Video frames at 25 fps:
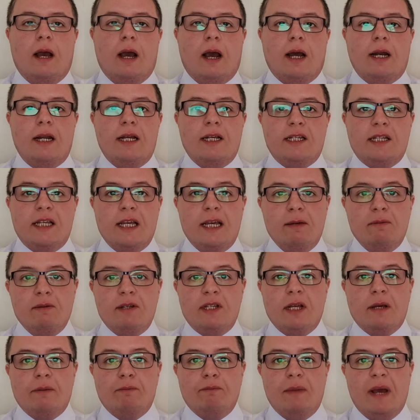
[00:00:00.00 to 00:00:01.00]
And it seems
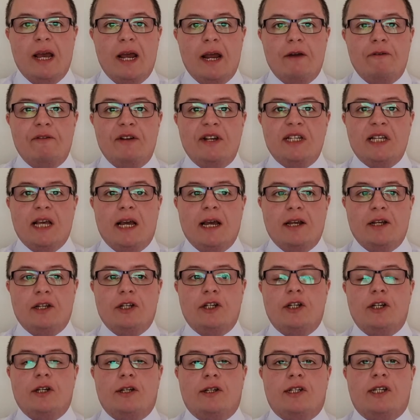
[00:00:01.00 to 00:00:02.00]
that Mary's
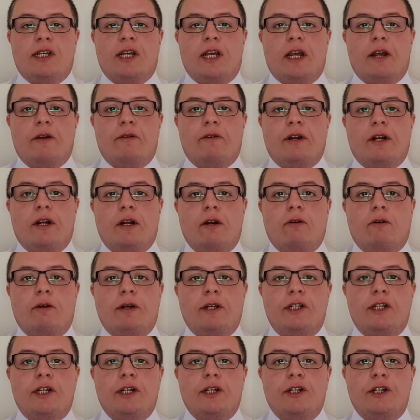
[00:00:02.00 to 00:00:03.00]
actions here in
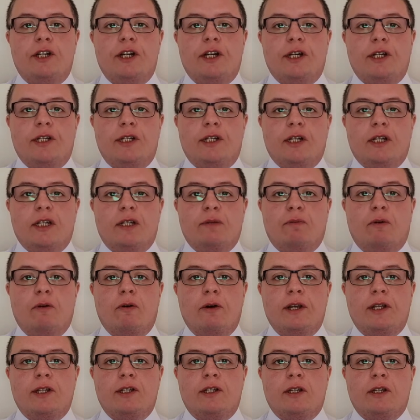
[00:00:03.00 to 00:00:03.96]
anointing Jesus point